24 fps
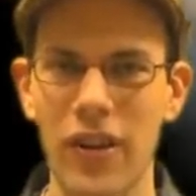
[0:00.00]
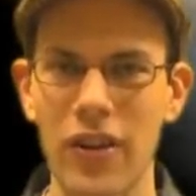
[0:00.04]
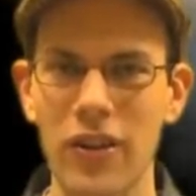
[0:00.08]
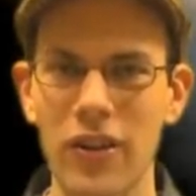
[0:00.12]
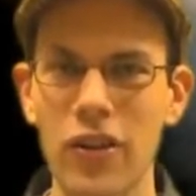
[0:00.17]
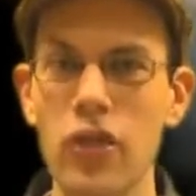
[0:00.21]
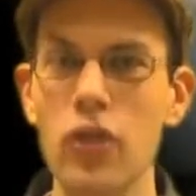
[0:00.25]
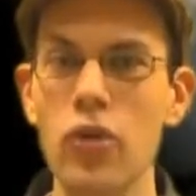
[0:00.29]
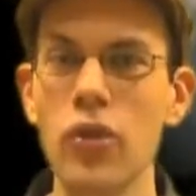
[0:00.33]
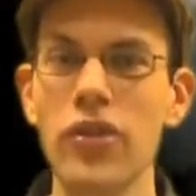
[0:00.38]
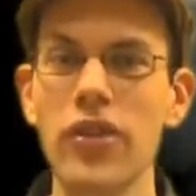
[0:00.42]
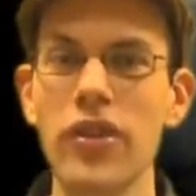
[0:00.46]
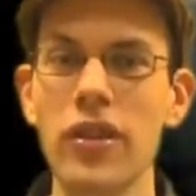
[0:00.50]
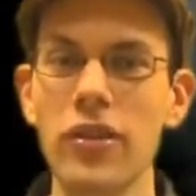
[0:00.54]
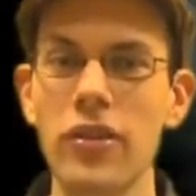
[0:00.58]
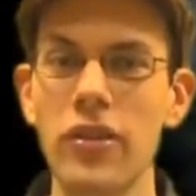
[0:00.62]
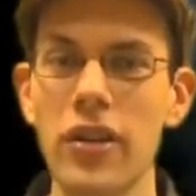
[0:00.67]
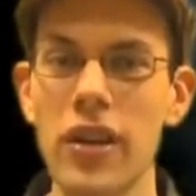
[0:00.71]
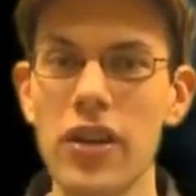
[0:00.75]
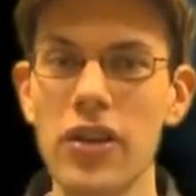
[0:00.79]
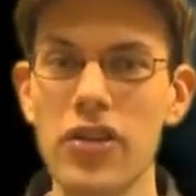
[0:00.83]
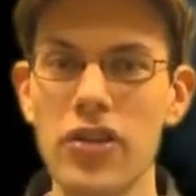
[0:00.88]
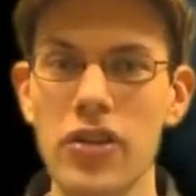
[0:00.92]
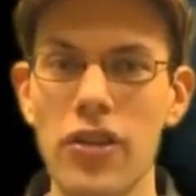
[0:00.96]
The newest
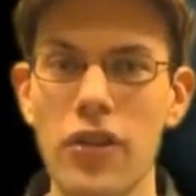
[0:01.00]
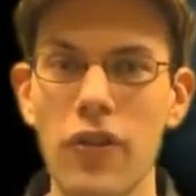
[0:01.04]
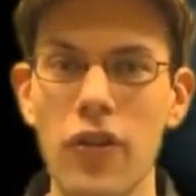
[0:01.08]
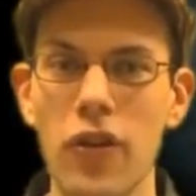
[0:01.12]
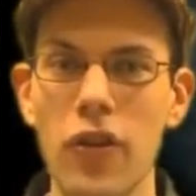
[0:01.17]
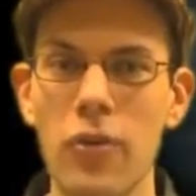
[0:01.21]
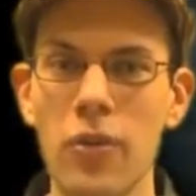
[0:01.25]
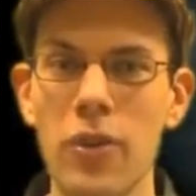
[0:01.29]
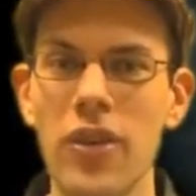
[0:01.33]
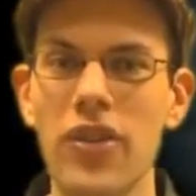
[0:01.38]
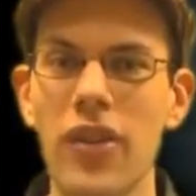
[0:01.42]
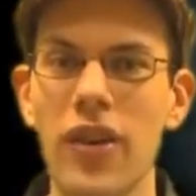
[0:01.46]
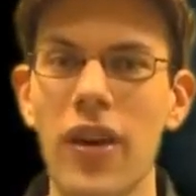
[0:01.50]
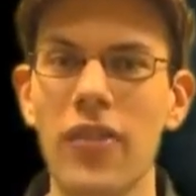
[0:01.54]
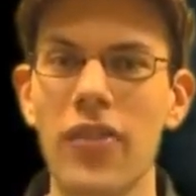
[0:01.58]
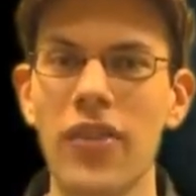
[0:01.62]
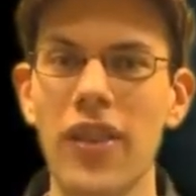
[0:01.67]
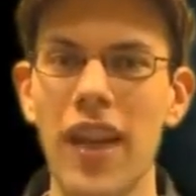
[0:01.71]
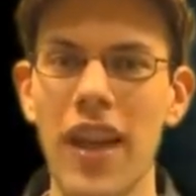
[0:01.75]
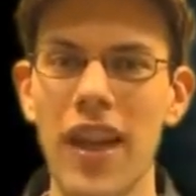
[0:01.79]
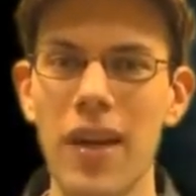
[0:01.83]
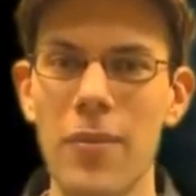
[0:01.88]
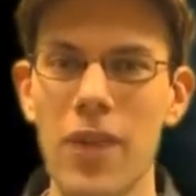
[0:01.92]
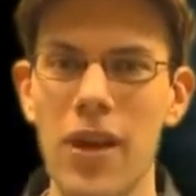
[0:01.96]
iteration of Ubisoft's
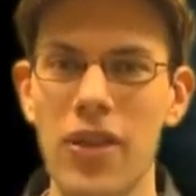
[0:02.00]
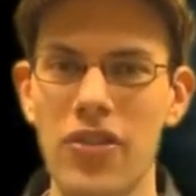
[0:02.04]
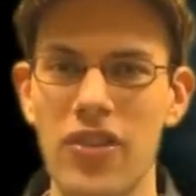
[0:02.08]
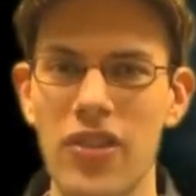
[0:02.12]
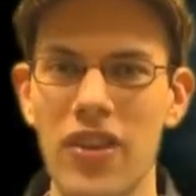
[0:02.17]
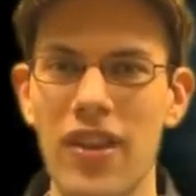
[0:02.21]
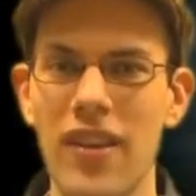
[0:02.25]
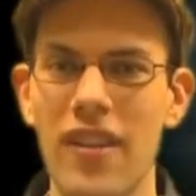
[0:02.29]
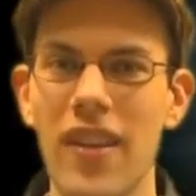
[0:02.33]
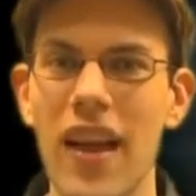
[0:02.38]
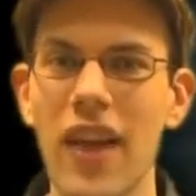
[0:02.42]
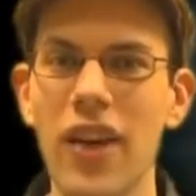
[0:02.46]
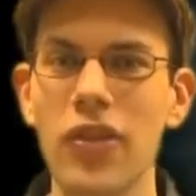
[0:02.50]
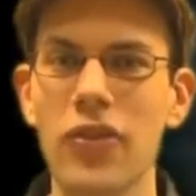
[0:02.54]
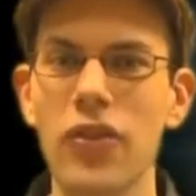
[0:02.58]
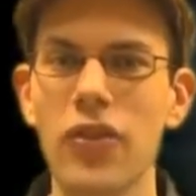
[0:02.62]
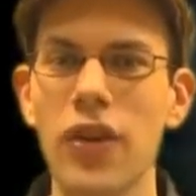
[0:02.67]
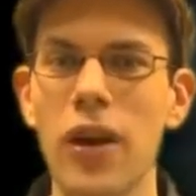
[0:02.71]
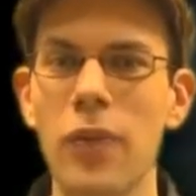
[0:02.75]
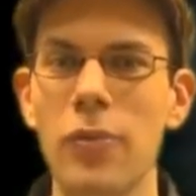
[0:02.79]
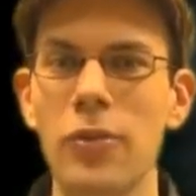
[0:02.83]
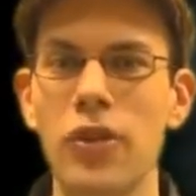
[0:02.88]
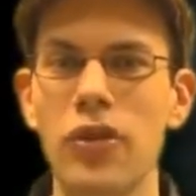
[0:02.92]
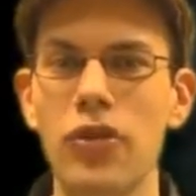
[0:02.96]
game engine allows
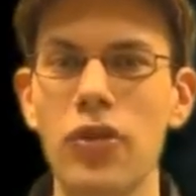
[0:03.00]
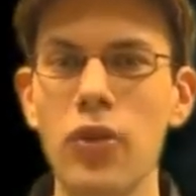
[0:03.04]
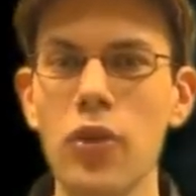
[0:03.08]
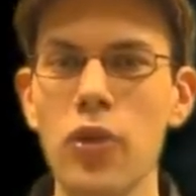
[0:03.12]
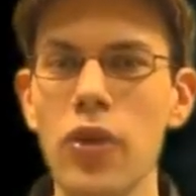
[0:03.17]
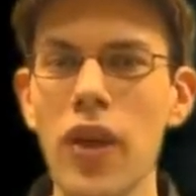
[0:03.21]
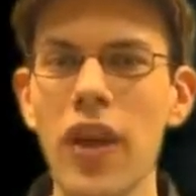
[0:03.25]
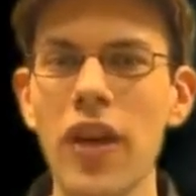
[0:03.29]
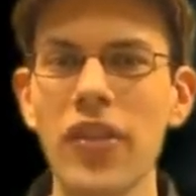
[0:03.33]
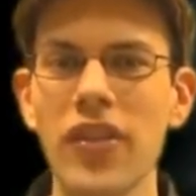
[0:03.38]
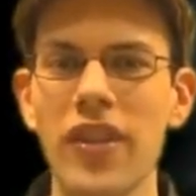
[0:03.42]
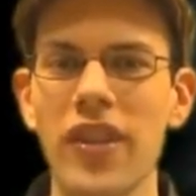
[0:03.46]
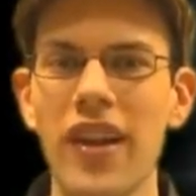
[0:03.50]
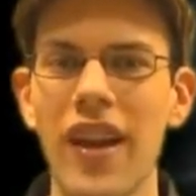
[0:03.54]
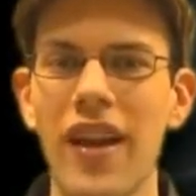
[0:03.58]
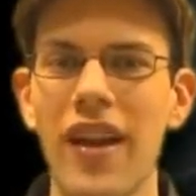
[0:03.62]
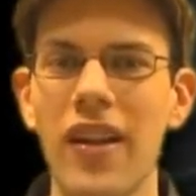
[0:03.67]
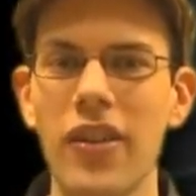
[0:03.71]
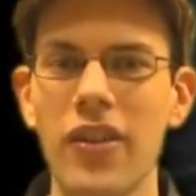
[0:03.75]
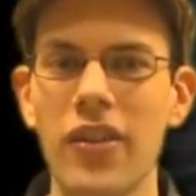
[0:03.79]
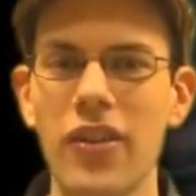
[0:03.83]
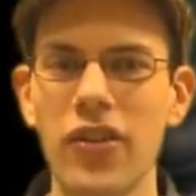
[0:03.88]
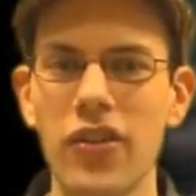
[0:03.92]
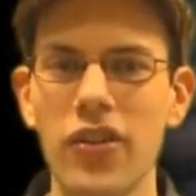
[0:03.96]
for up to 2,000
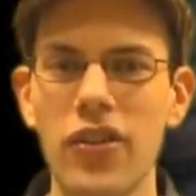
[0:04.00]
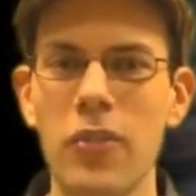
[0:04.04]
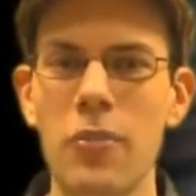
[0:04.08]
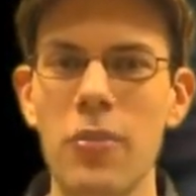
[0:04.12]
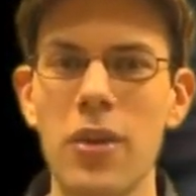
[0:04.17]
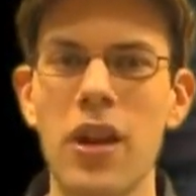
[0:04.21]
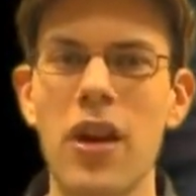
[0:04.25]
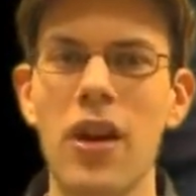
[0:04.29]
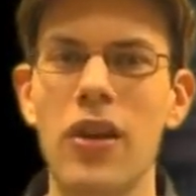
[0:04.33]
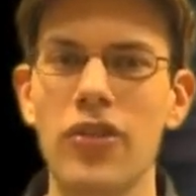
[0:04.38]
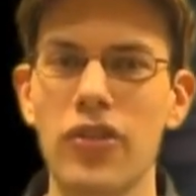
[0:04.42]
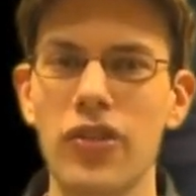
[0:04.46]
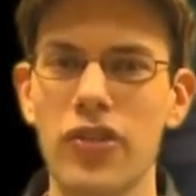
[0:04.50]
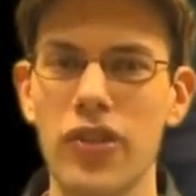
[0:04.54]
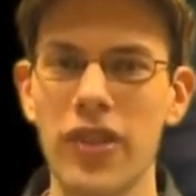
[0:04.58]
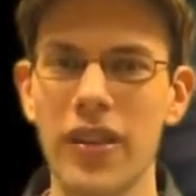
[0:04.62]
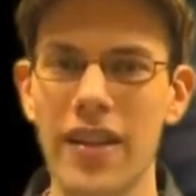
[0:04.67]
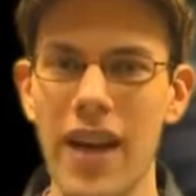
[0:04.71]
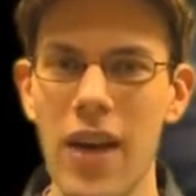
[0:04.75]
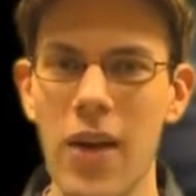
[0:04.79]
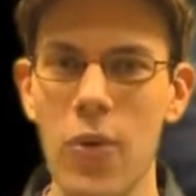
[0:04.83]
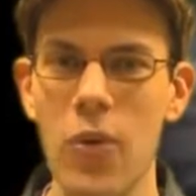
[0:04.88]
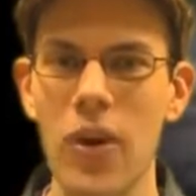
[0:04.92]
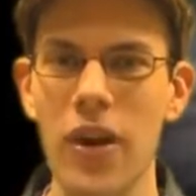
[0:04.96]
characters to be on
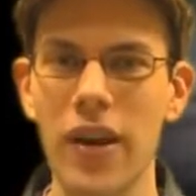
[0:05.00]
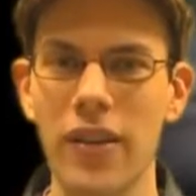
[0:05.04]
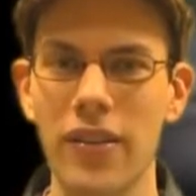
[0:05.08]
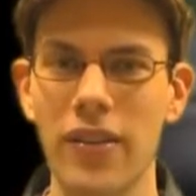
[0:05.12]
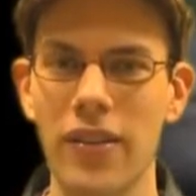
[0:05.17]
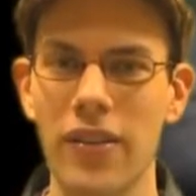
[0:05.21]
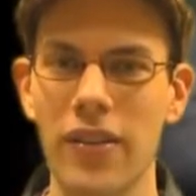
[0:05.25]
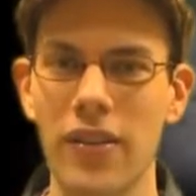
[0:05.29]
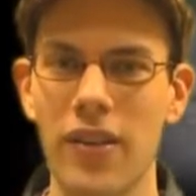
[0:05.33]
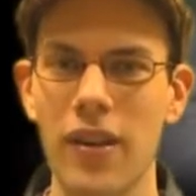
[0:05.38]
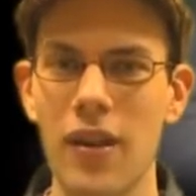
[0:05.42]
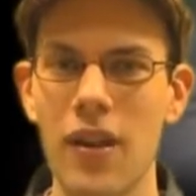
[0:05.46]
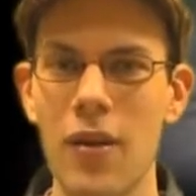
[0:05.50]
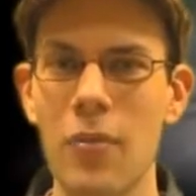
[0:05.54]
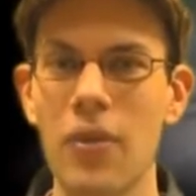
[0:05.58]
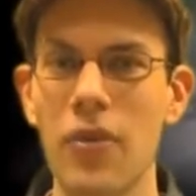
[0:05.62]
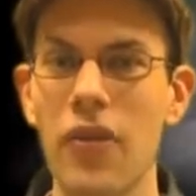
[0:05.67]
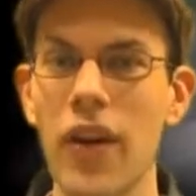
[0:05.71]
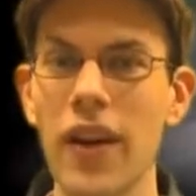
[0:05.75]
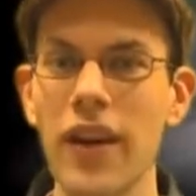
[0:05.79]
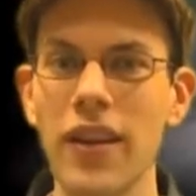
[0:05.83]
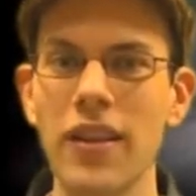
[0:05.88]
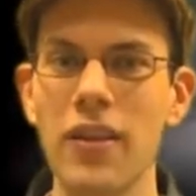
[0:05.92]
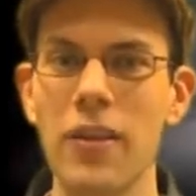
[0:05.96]
screen at once,
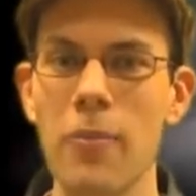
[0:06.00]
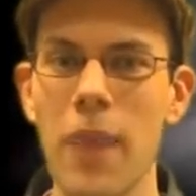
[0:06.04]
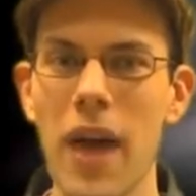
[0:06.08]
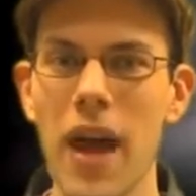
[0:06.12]
providing the